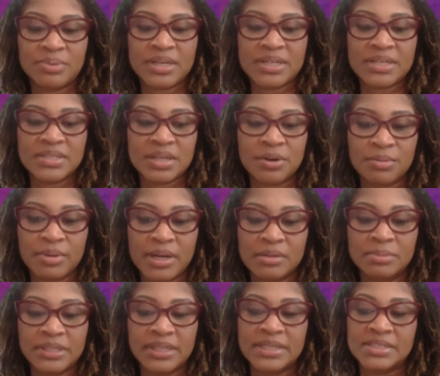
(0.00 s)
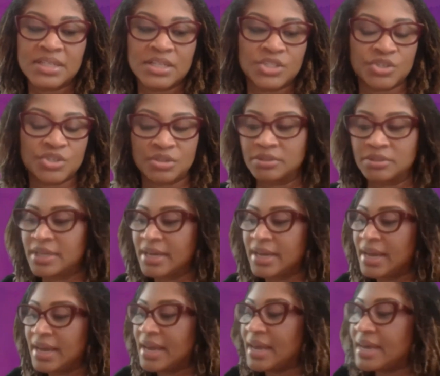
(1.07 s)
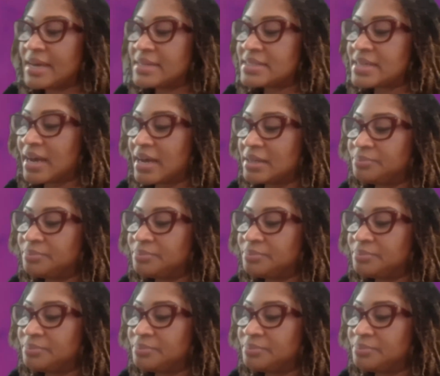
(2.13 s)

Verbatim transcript: was incredibly intentional. And